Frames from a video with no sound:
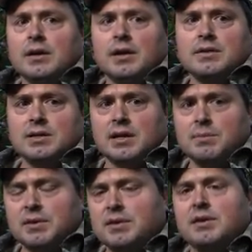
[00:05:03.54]
I set
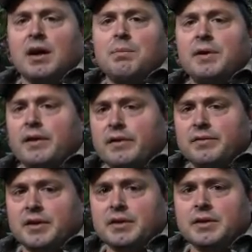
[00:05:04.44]
up at the top end
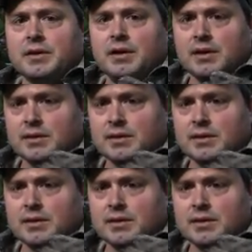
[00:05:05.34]
of it, and I